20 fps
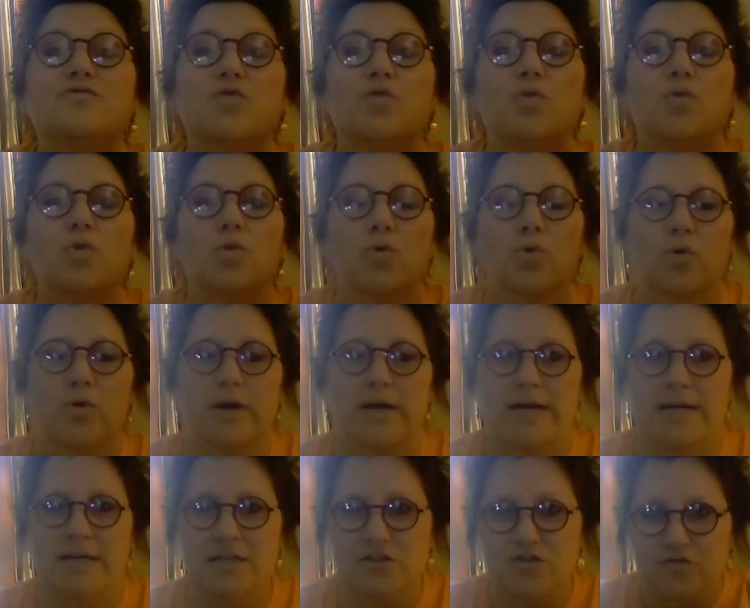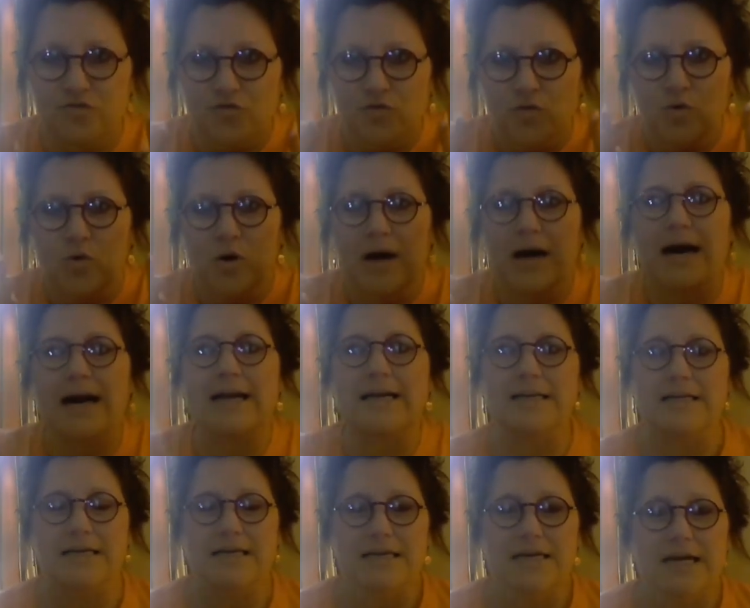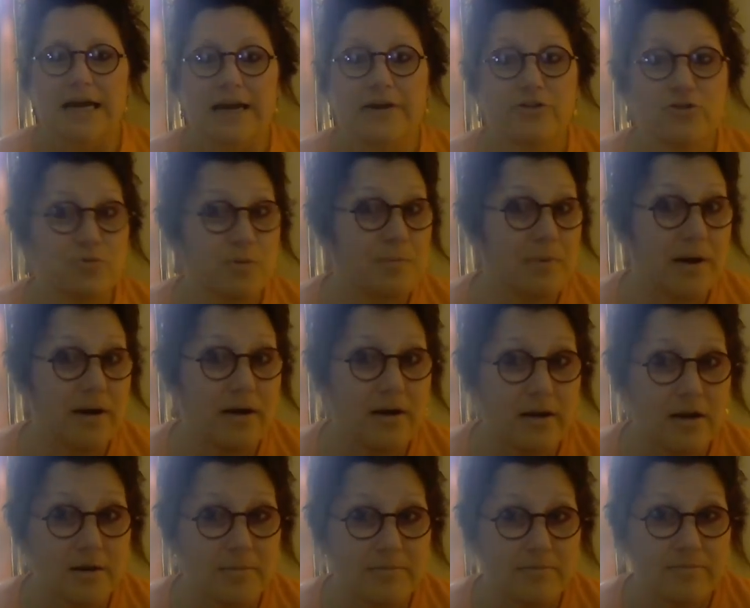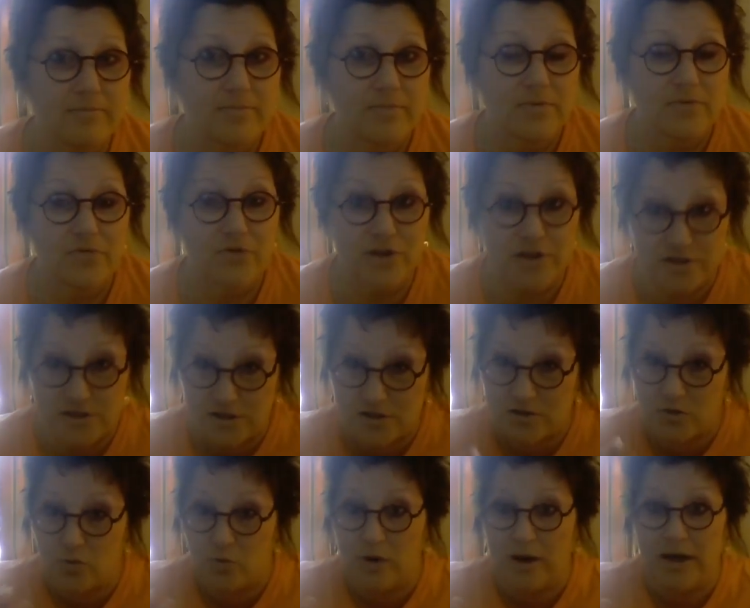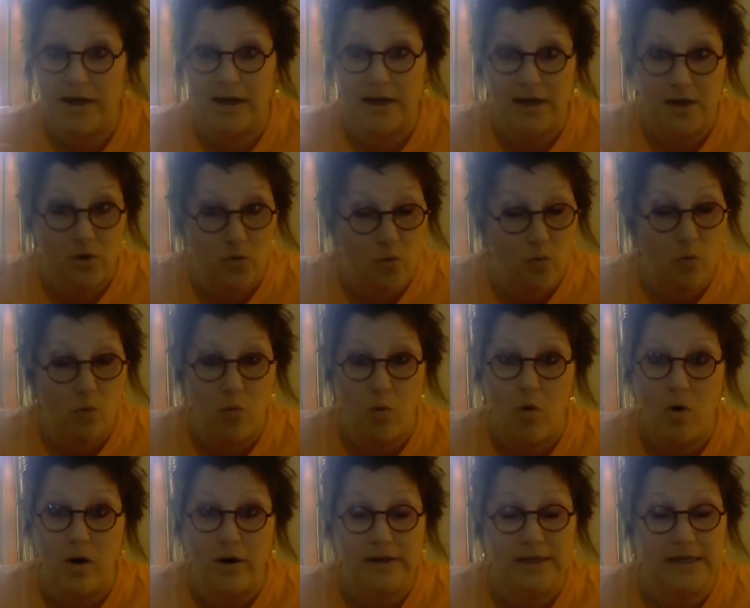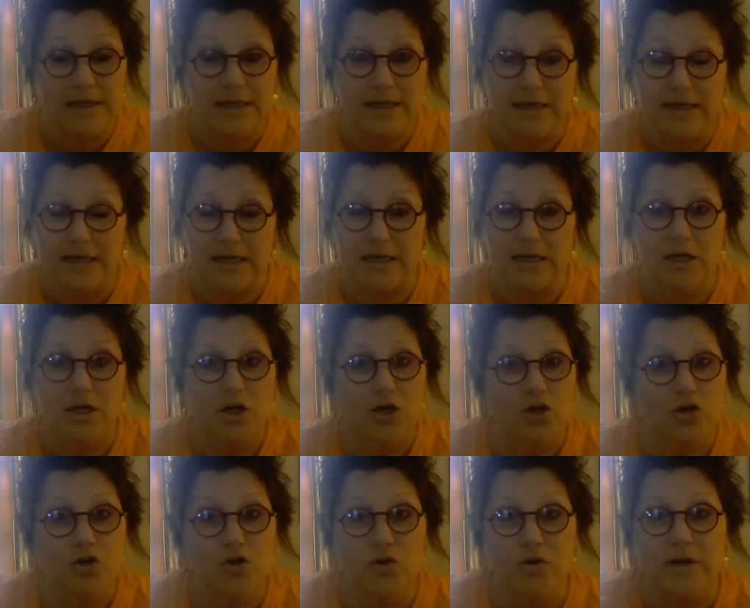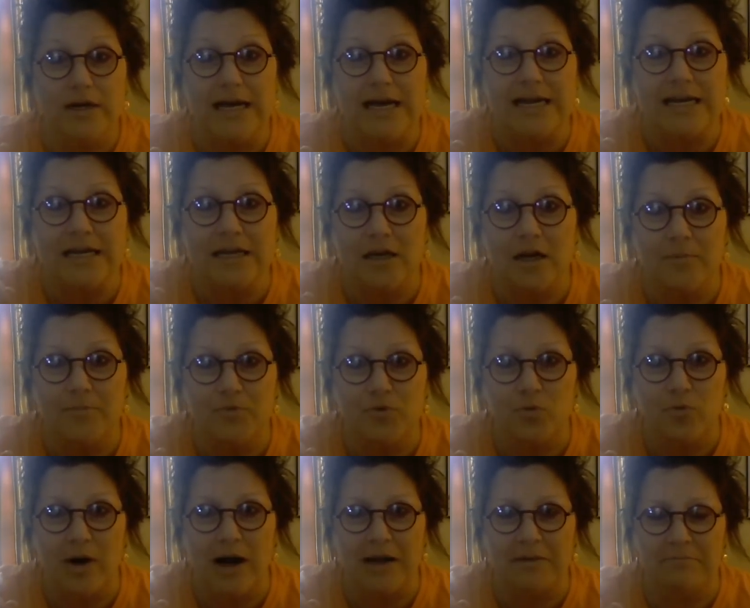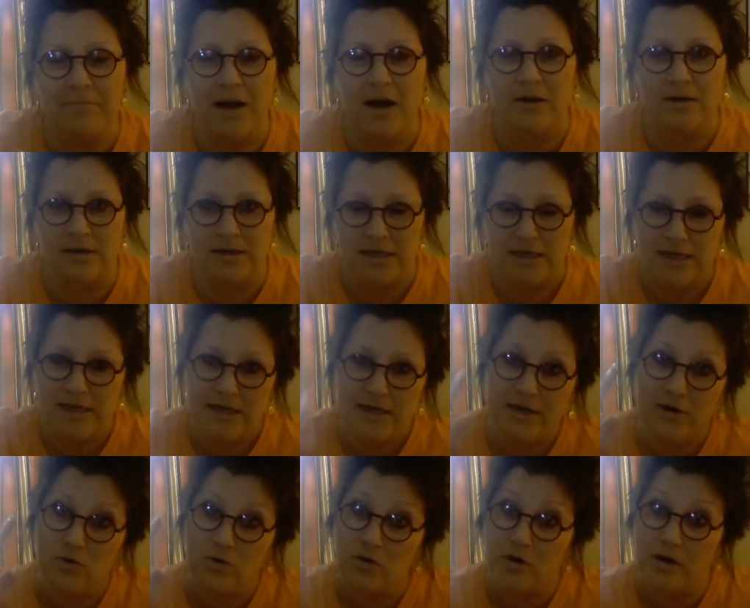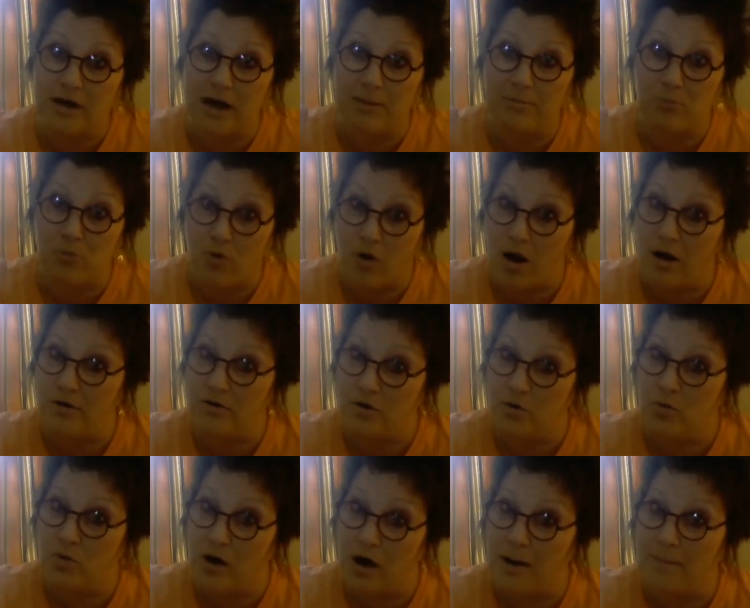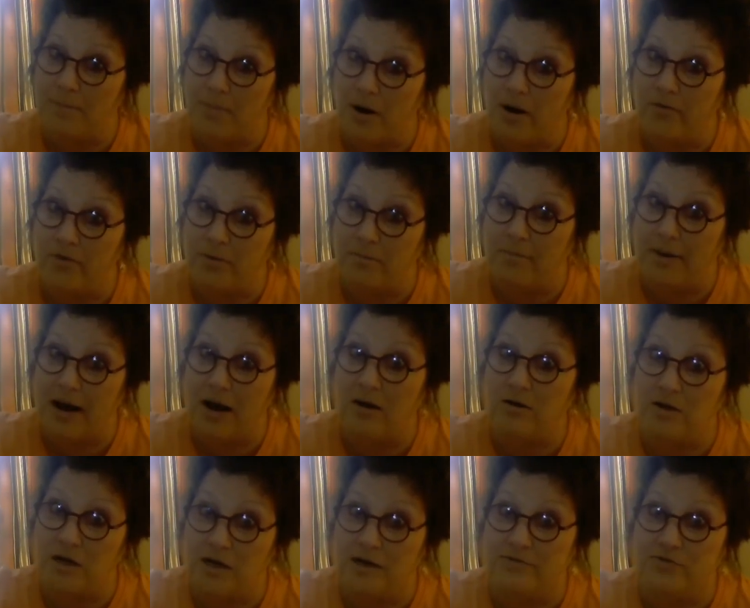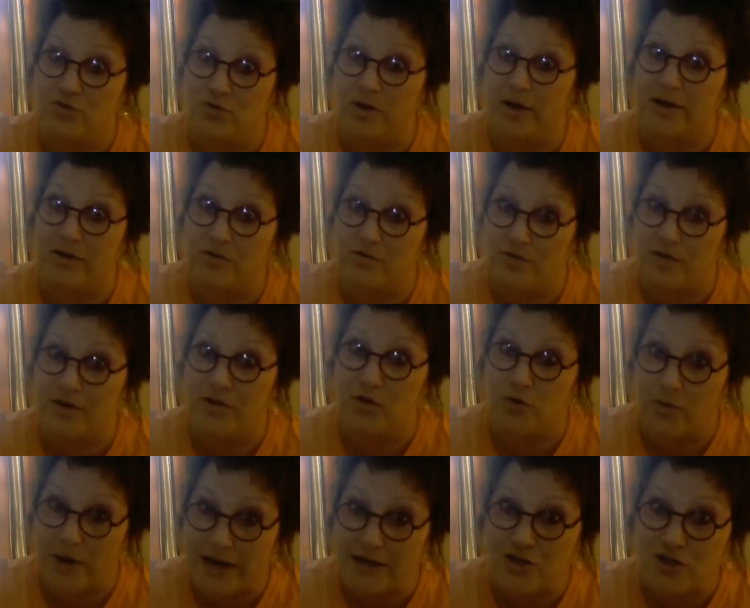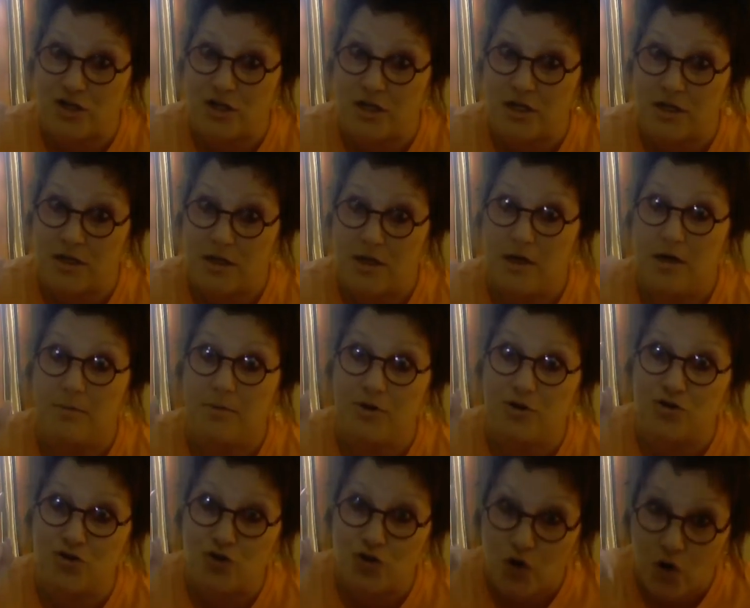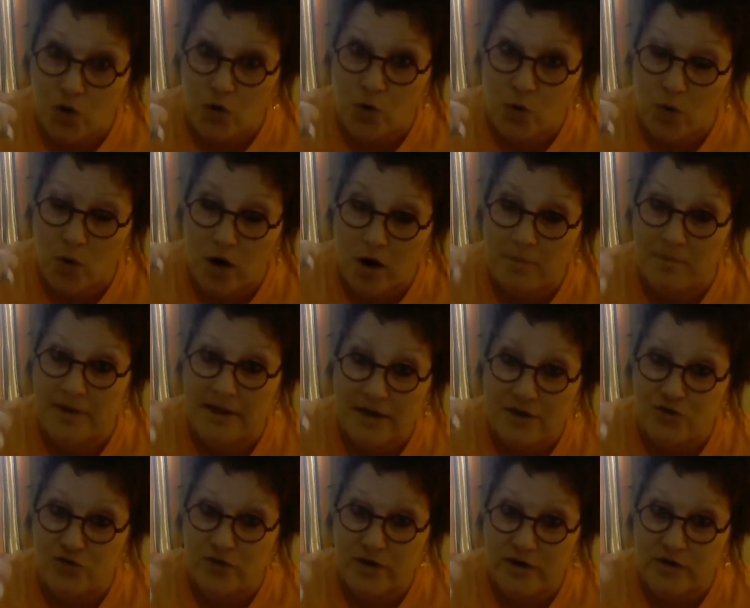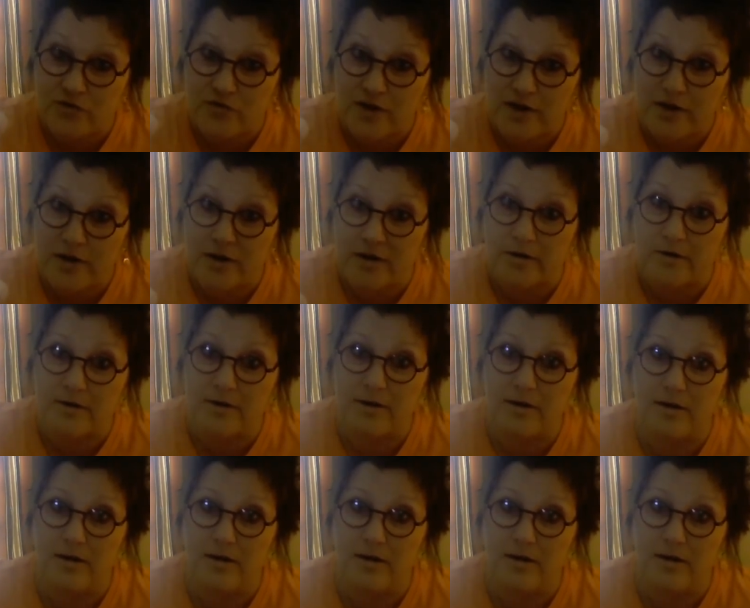full glory, in his full height. And he was preparing him. This is the way. Walk ye in it. You're heading up the right mountain. Here, look, I brought you up on the Mount of Transfiguration because you are being transfigured.